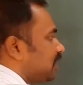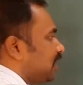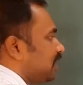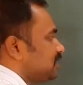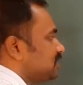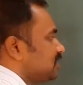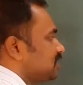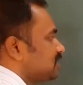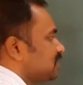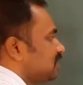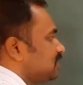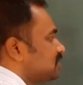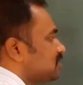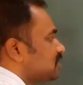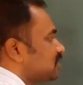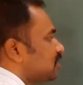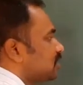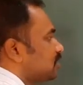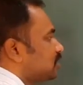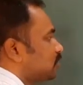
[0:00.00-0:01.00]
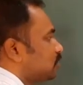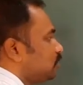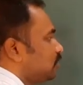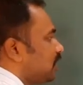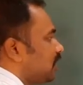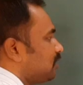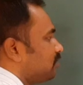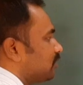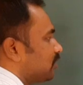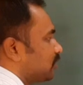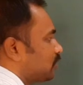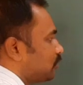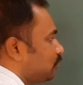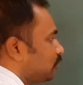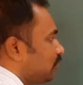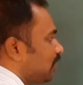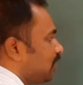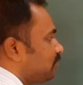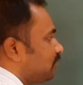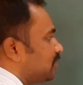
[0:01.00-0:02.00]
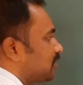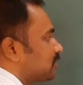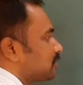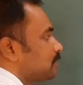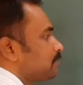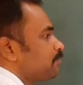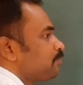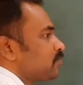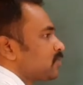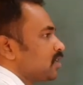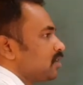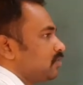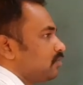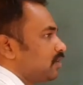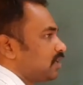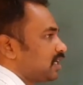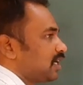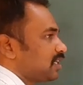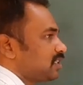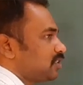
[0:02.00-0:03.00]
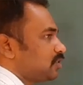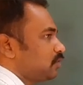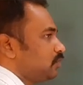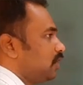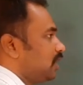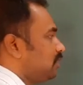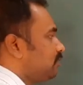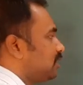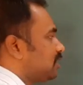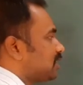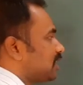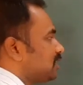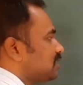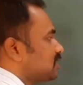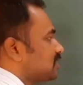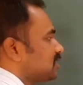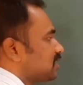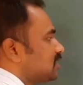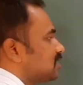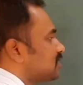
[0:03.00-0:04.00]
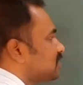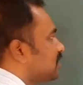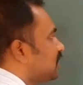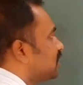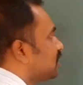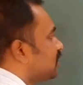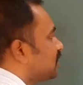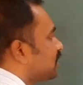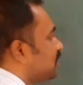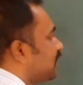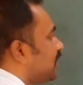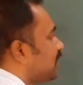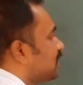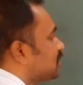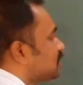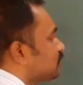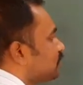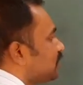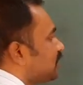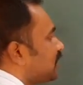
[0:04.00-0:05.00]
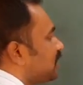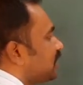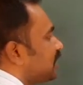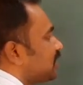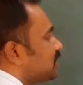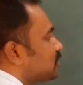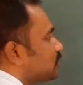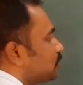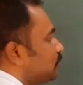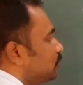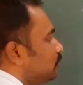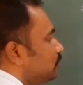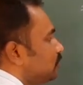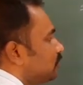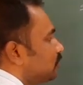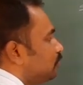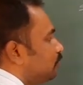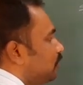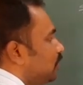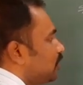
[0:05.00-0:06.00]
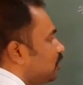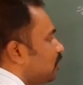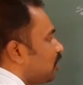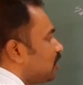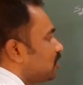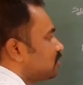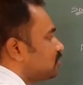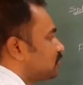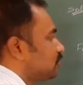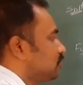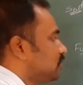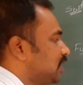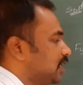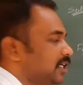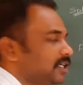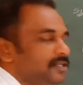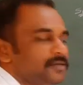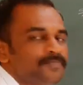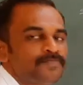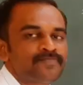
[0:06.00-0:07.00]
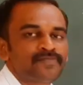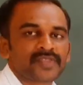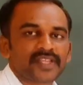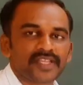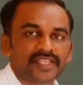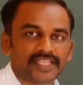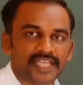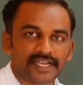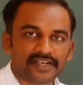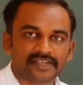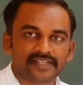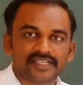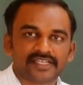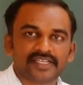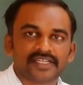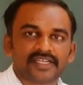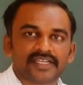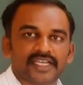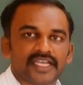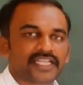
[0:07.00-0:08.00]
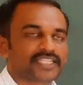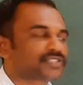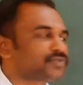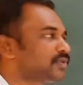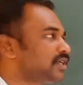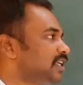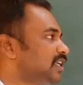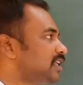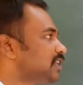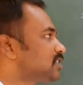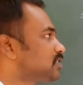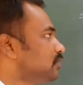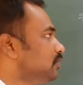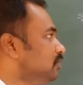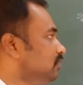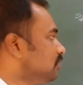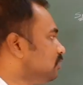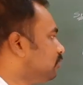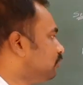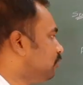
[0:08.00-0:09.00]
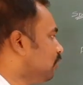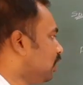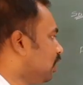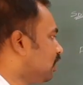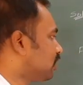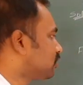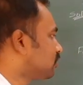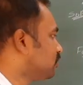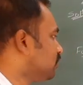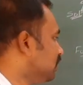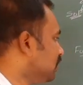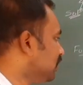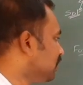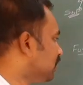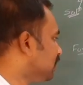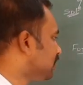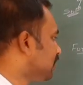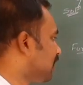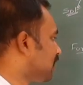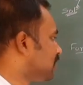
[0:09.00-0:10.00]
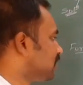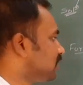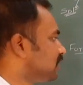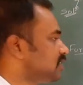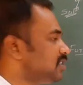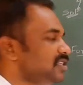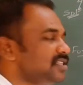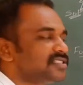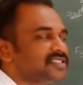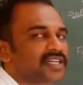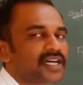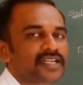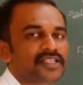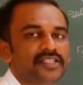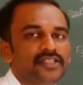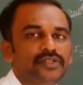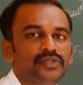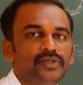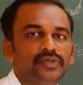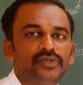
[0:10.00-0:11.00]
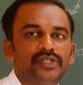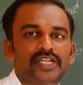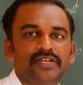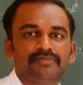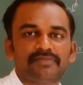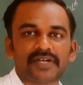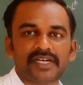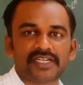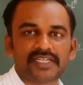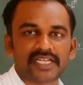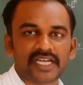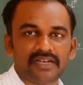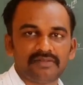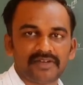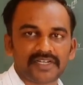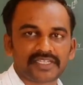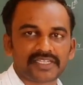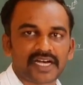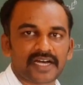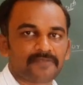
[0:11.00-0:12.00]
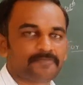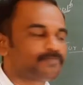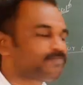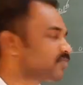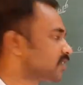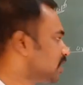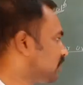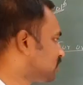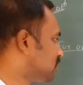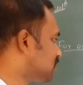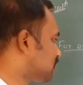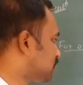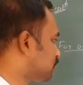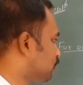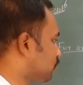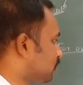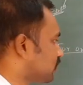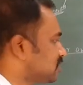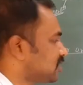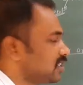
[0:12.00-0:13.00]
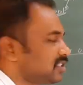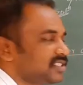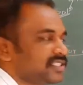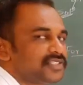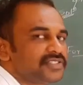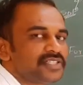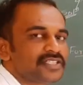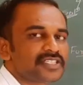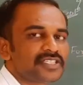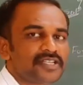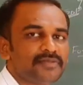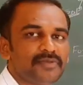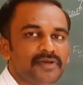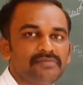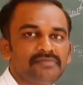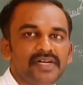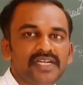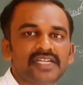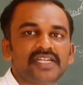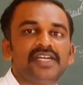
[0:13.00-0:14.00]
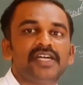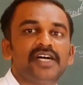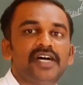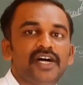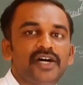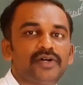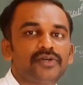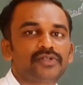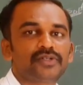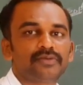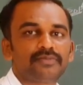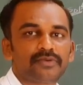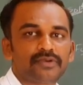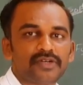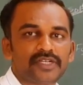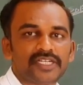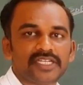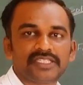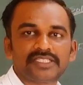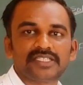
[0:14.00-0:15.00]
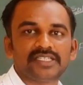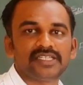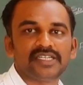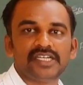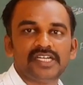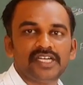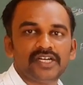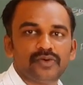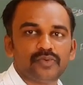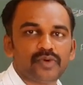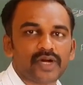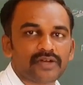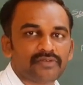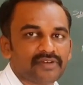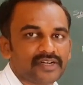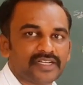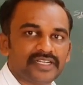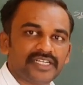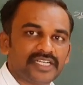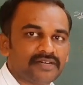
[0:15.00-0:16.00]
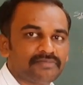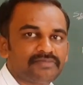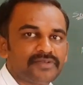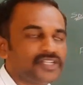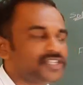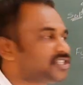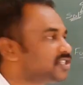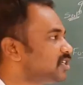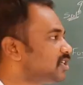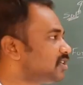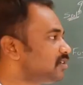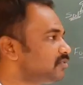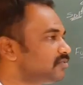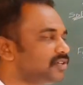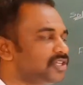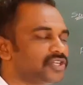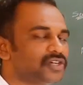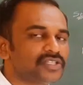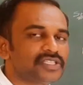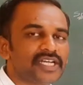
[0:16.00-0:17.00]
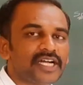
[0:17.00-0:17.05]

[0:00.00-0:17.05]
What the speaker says: I just consider two elements. What are the two elements? I just consider x1 and x2 belong to the n. x1 and x2 belong to the here. These are the two different elements. Just process is just remember how to put is a one. Definition we know